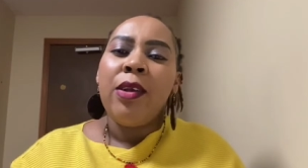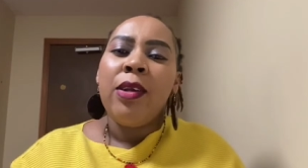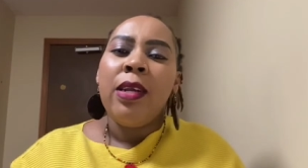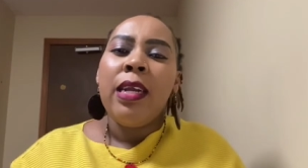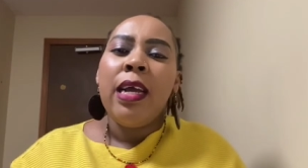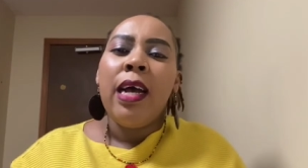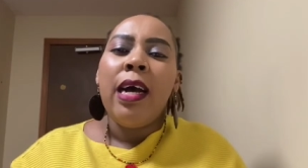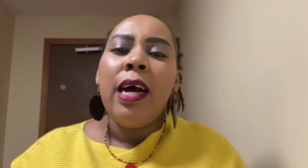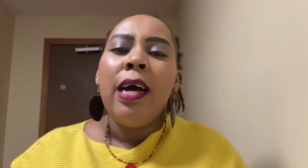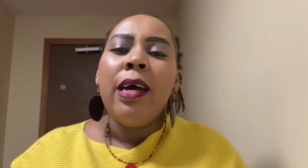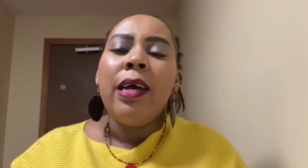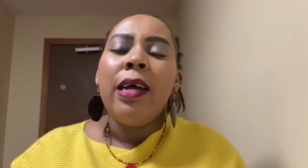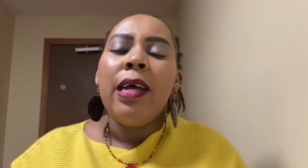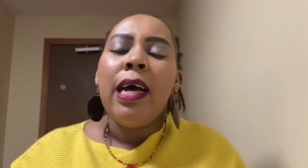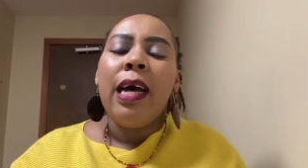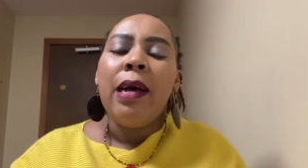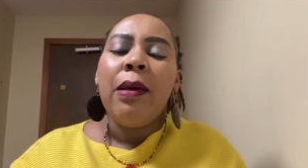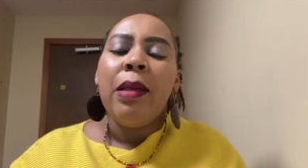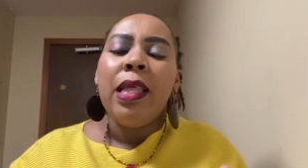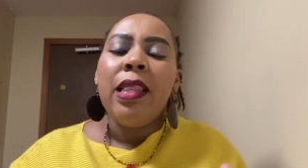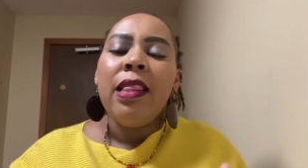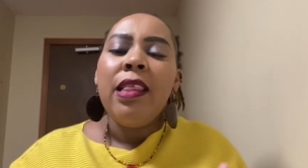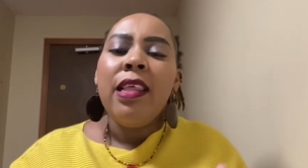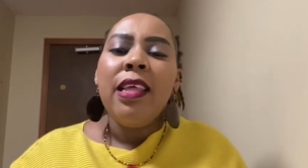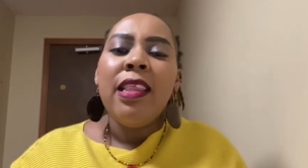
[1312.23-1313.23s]

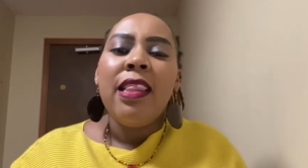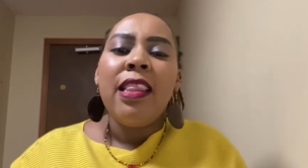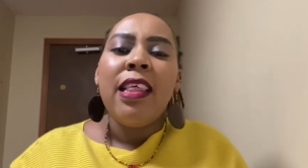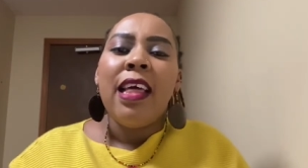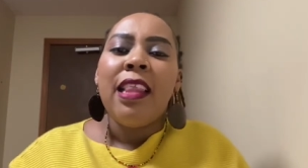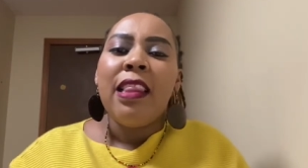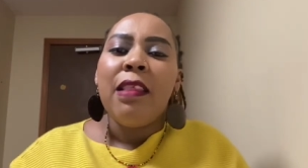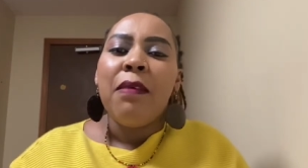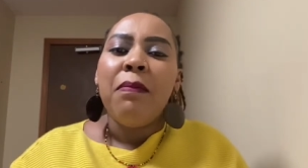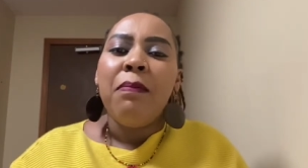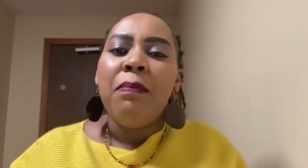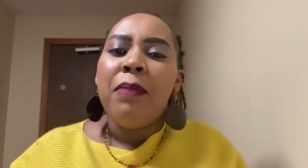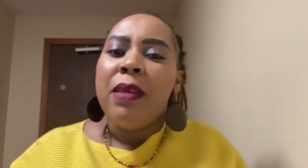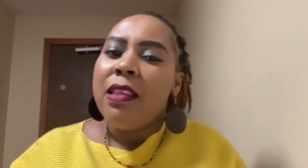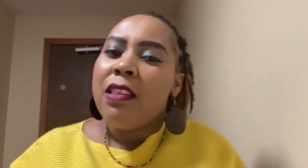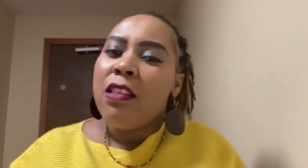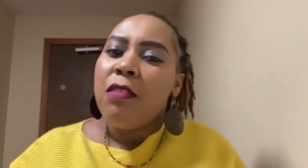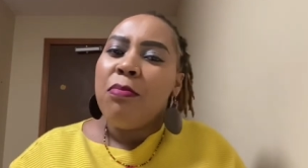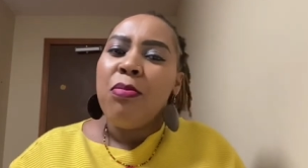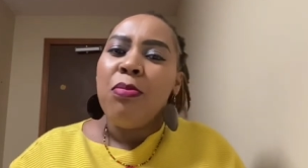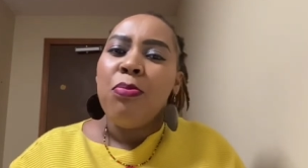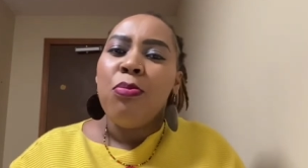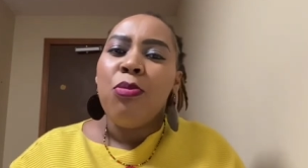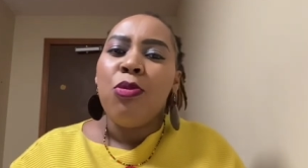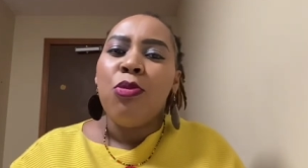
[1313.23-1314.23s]
I think they are the best
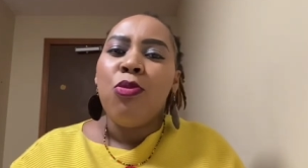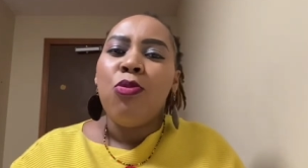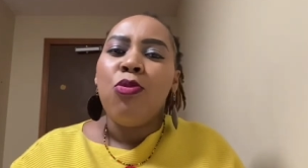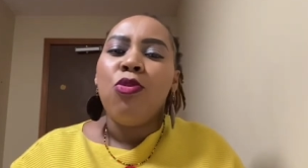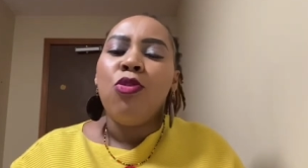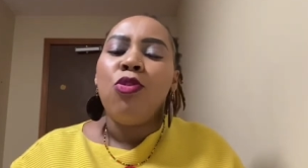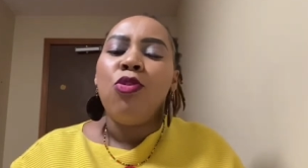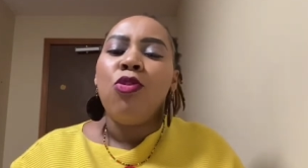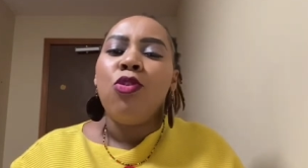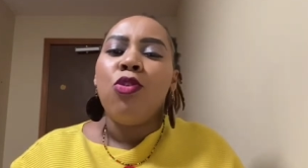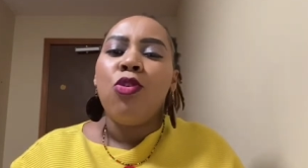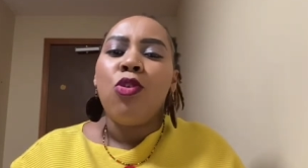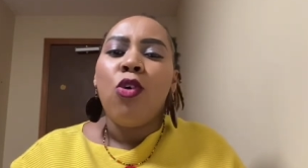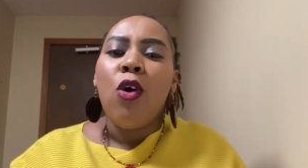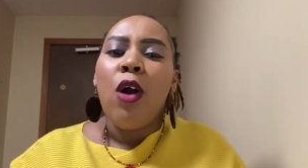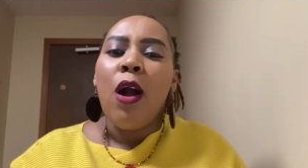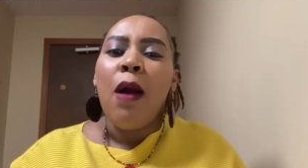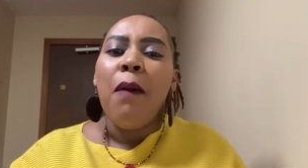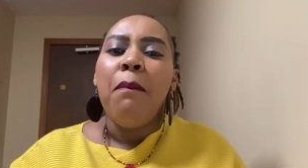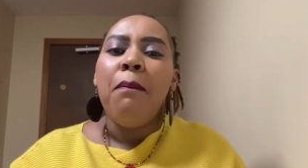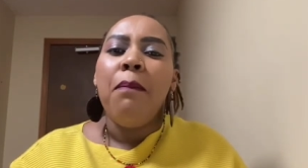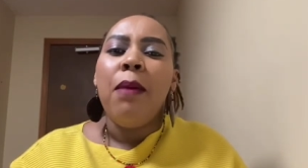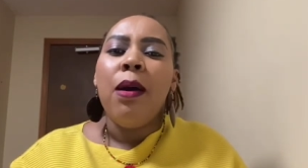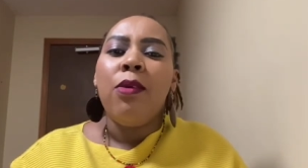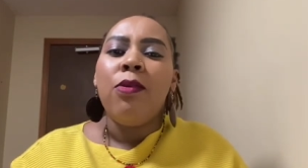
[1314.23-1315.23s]
people to talk
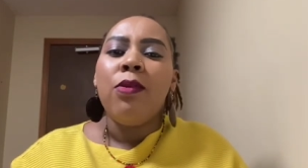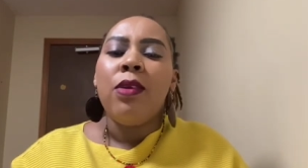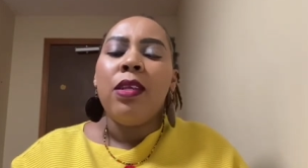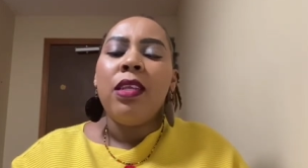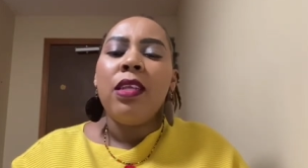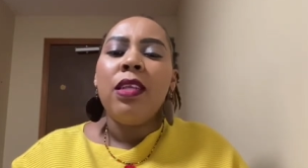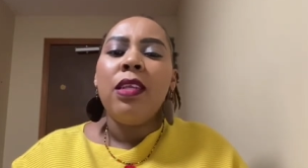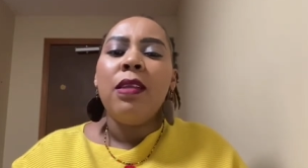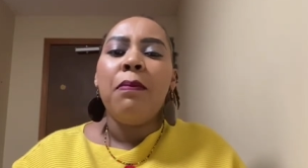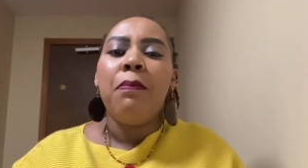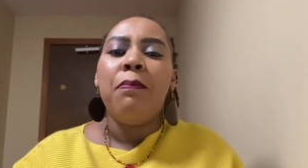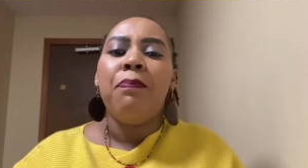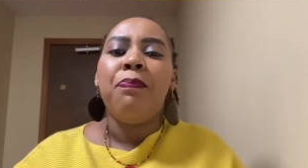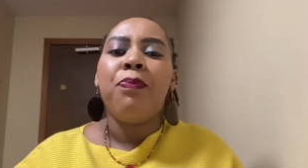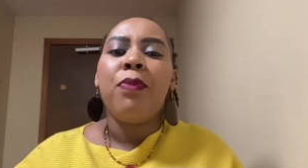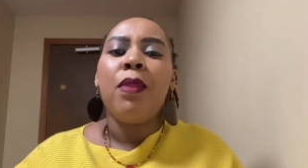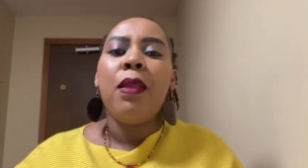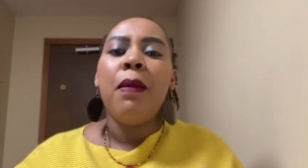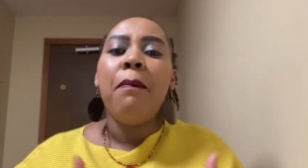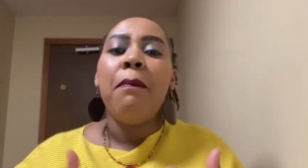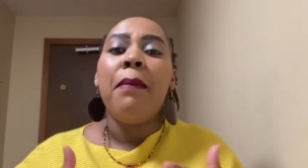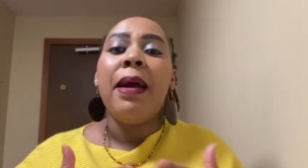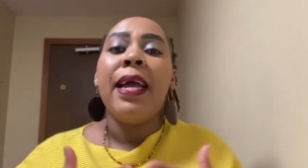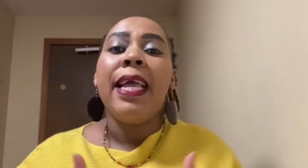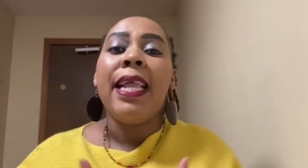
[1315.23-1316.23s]
about
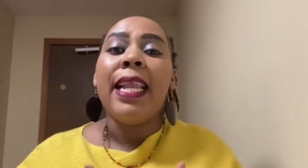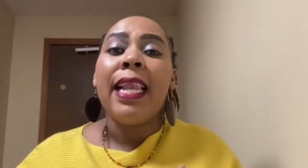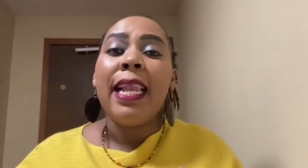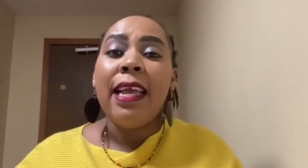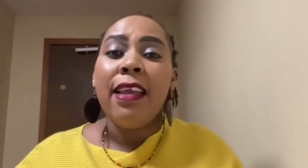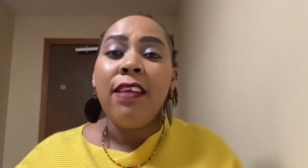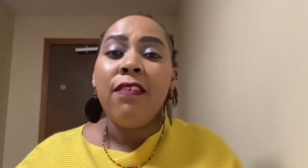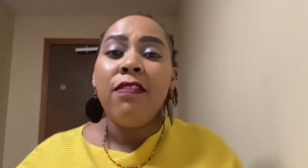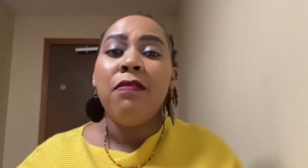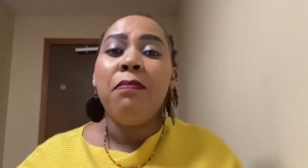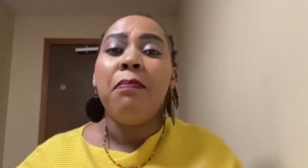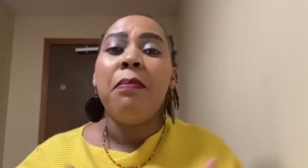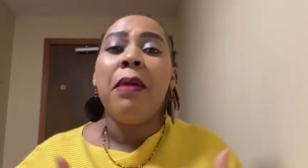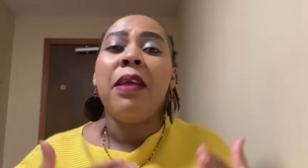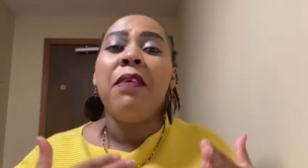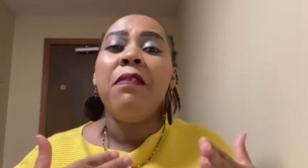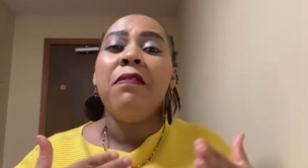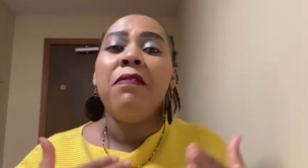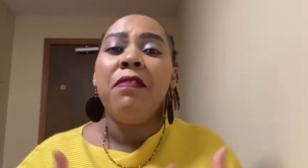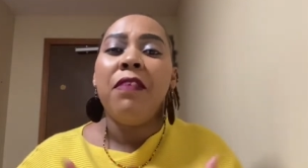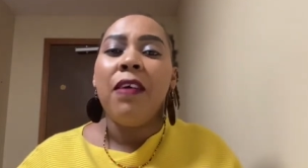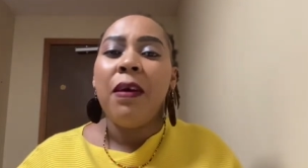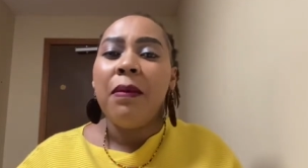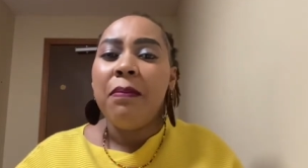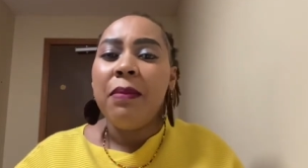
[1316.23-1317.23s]
my life, my
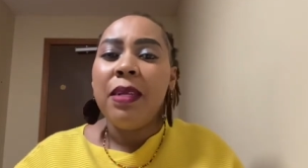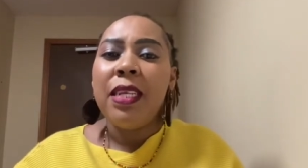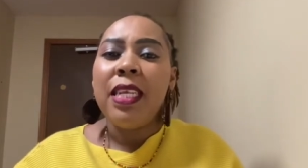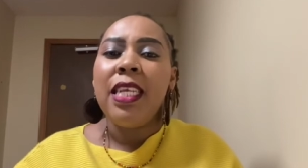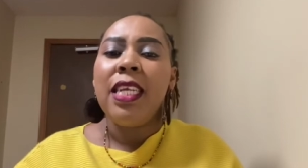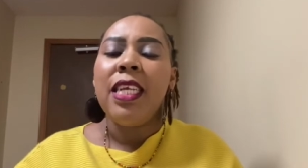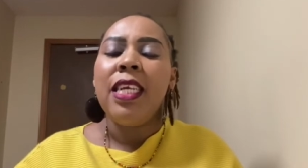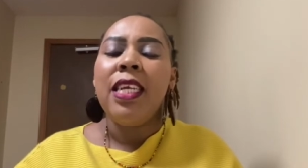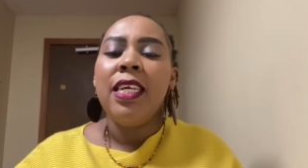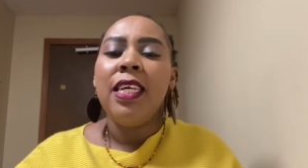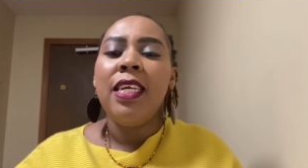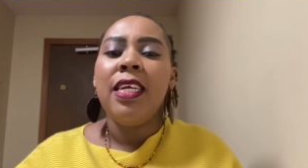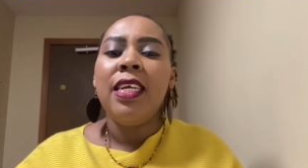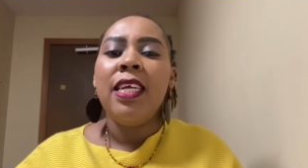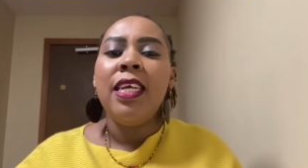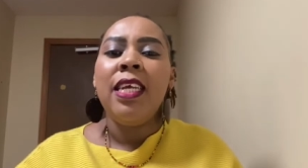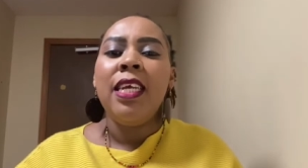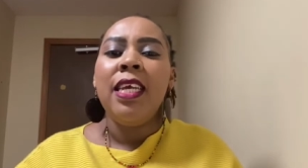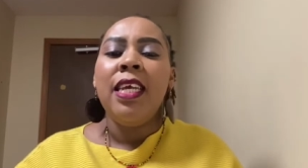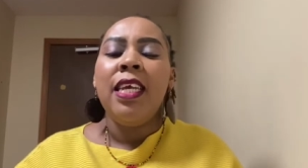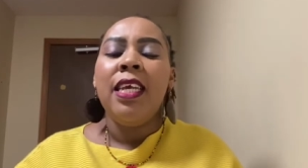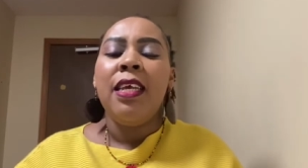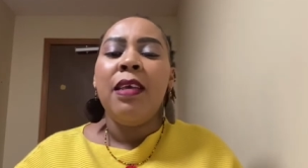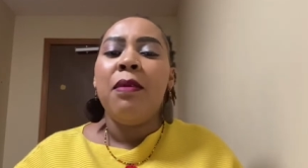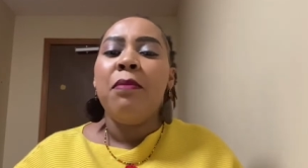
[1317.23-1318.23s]
family,
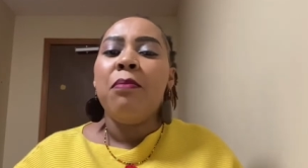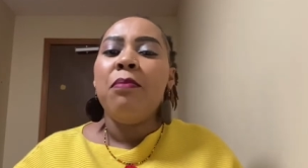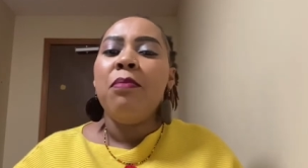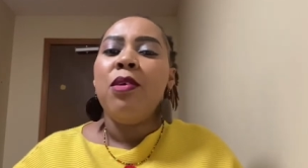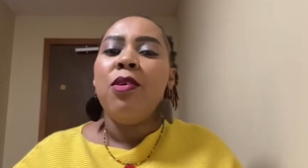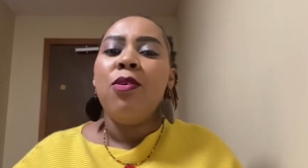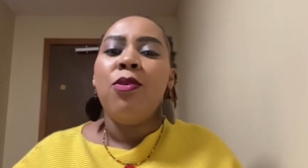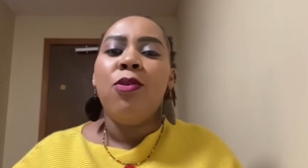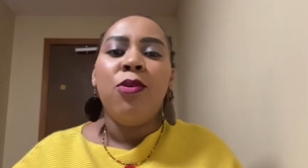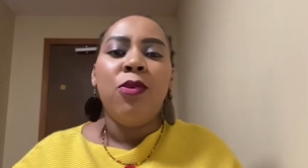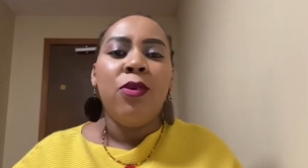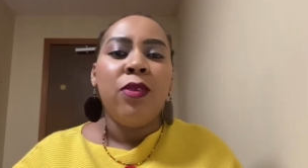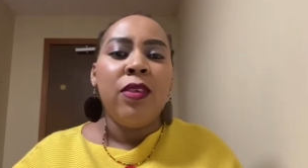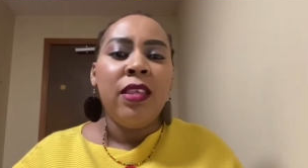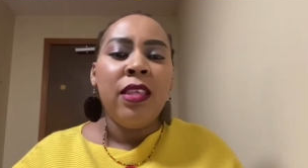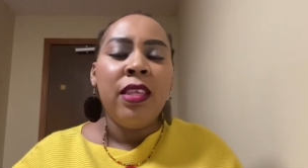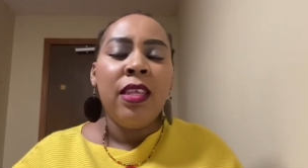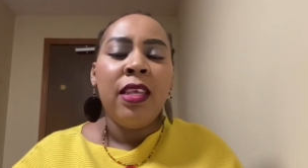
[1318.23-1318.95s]
because